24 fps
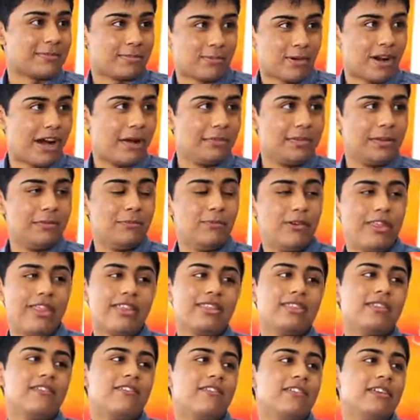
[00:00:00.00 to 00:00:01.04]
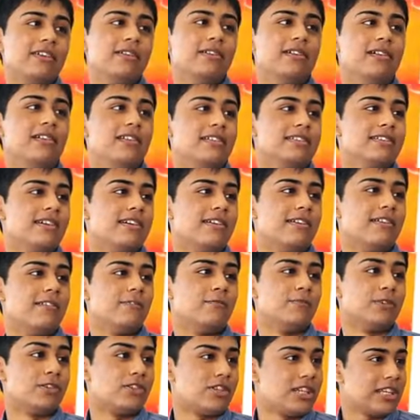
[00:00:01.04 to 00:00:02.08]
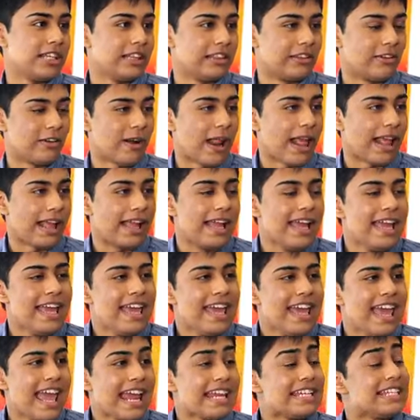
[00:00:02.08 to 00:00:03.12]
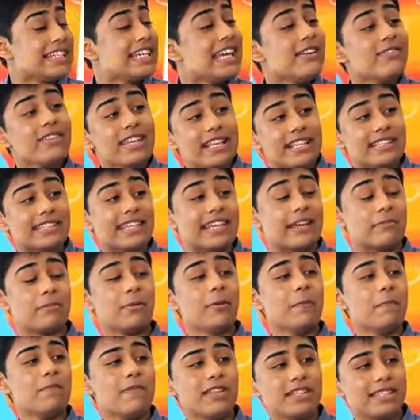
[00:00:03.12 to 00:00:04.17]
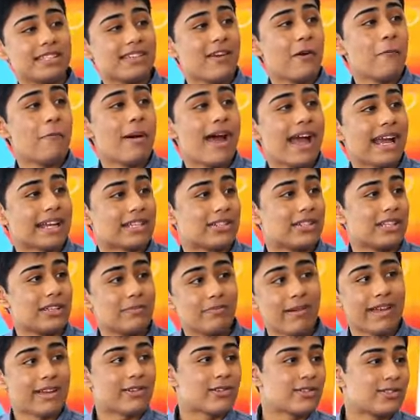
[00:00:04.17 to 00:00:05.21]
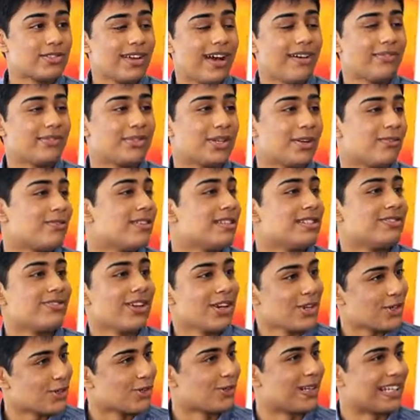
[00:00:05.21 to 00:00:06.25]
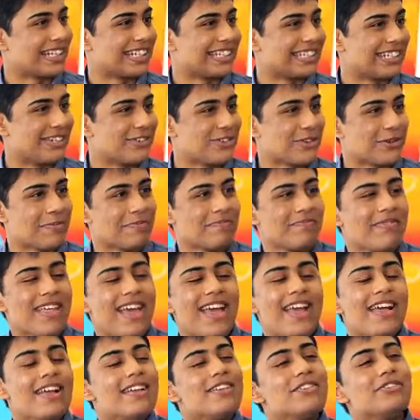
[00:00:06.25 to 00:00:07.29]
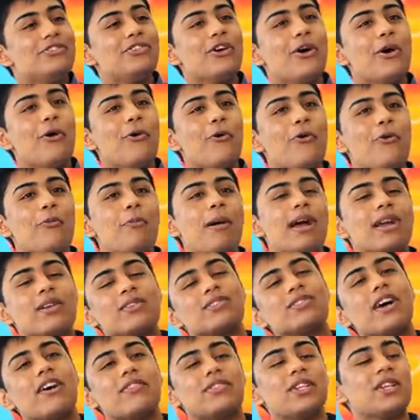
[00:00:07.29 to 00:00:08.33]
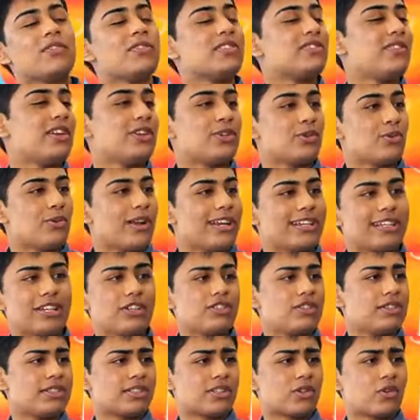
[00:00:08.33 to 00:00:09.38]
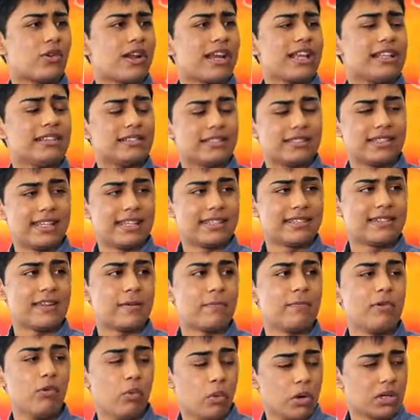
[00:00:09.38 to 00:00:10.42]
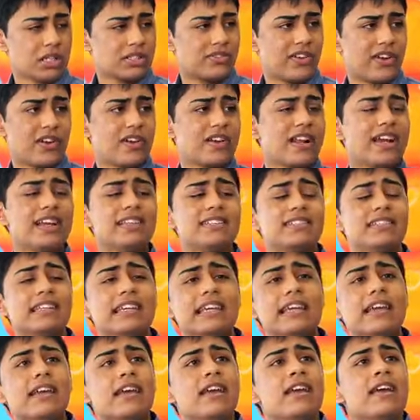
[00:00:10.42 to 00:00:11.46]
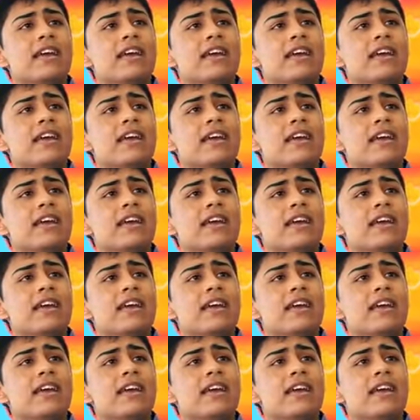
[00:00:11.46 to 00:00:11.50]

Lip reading: problem within the field of machine learning. And to give an example, let's go back to the Microsoft Surface facial recognition. So Microsoft Surface facial recognition is a great system. It works very nicely,